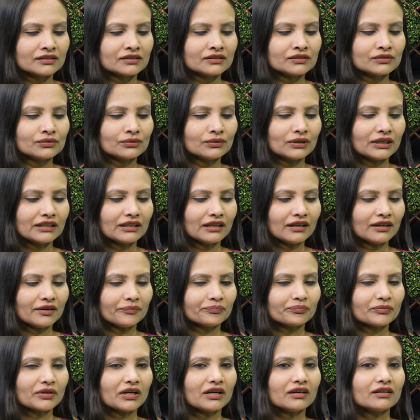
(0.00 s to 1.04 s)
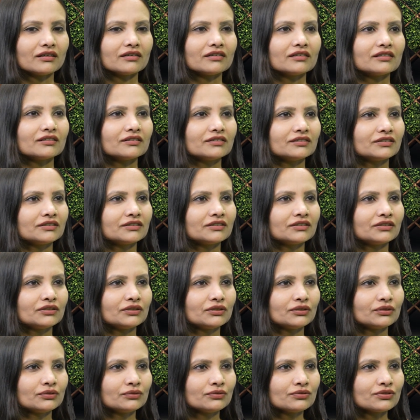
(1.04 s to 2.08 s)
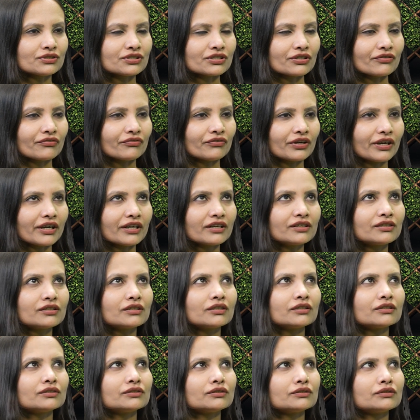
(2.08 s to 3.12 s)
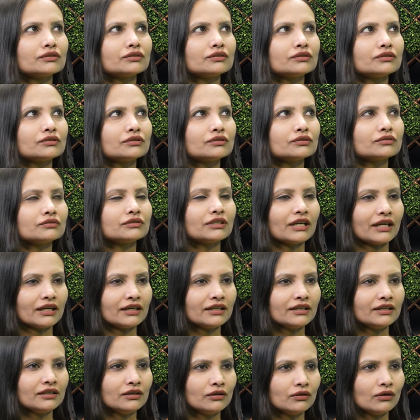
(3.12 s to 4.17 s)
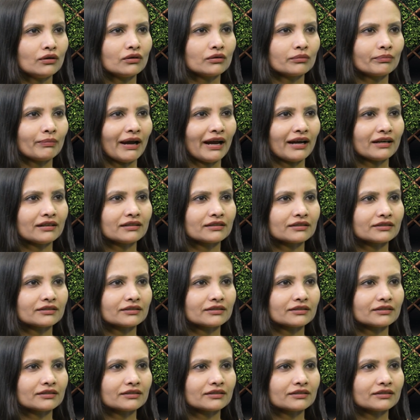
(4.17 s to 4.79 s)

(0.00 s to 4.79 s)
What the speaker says: So Ana, you shifted to Delhi long back.